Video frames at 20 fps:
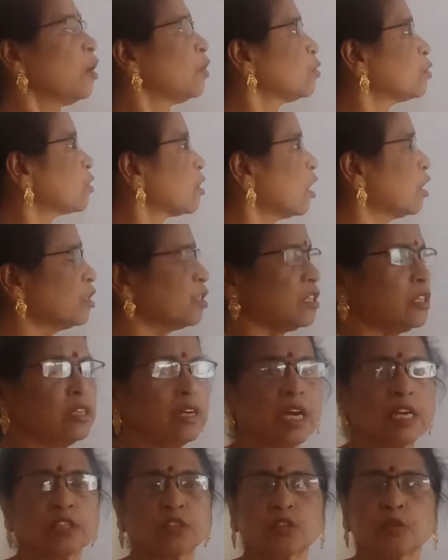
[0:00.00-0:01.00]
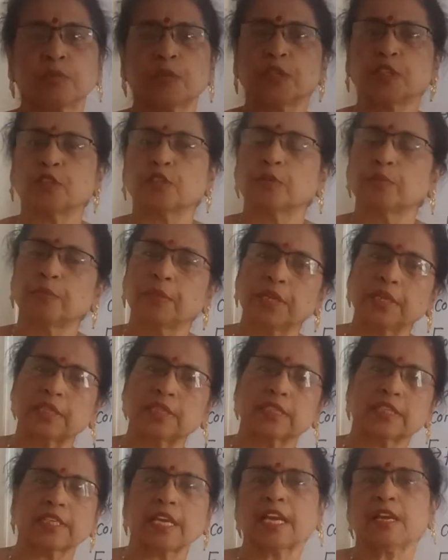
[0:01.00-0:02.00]
Structural isomerism
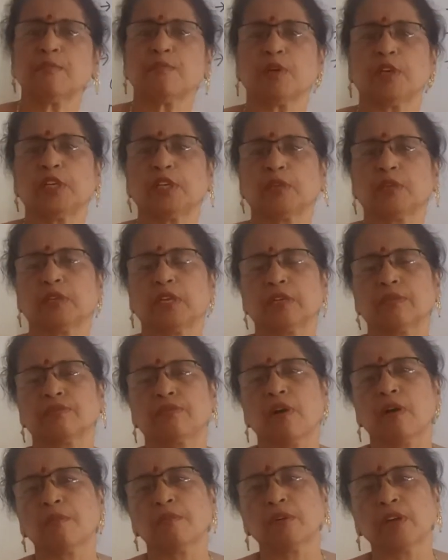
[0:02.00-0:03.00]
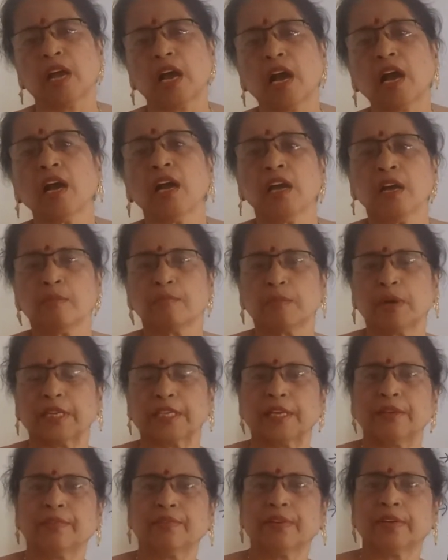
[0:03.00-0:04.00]
means same molecular formula
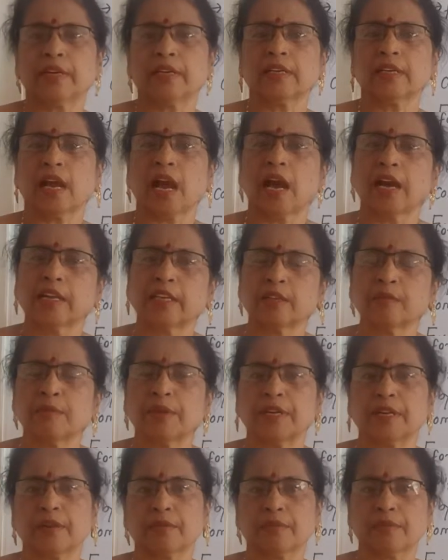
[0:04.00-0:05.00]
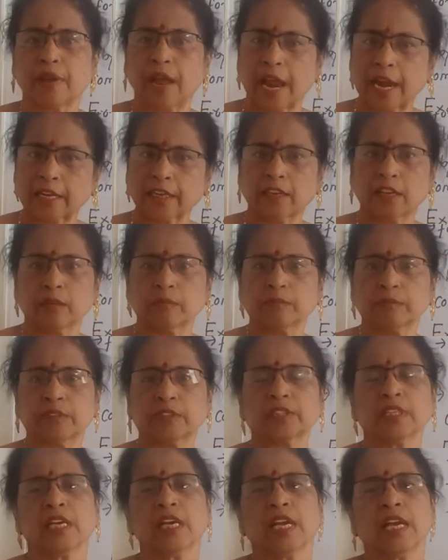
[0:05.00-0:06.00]
but different arrangement of
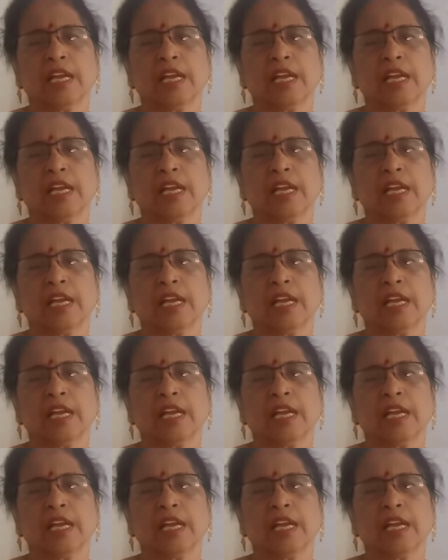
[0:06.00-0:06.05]
atoms